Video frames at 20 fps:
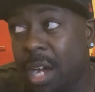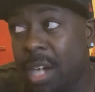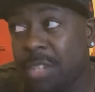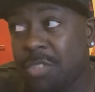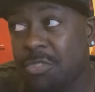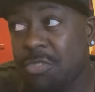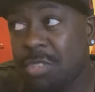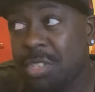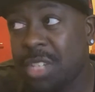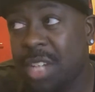a
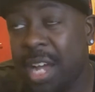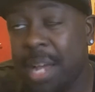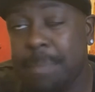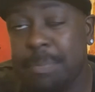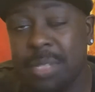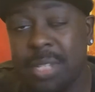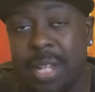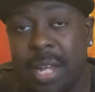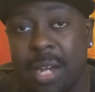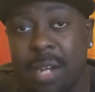hundred
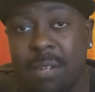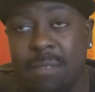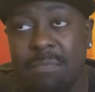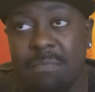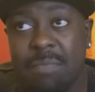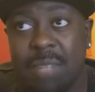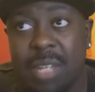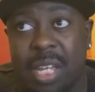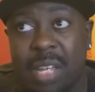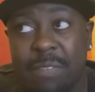times
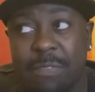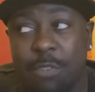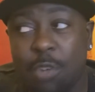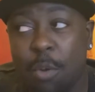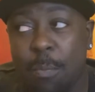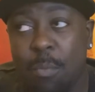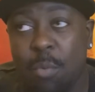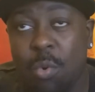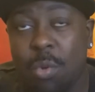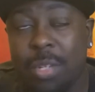now, if
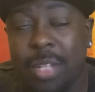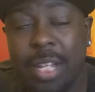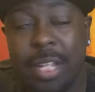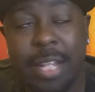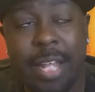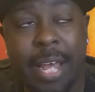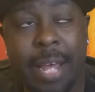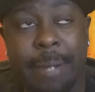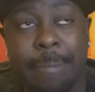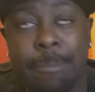not more
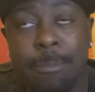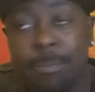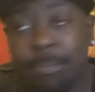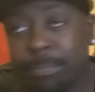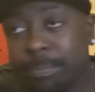than that.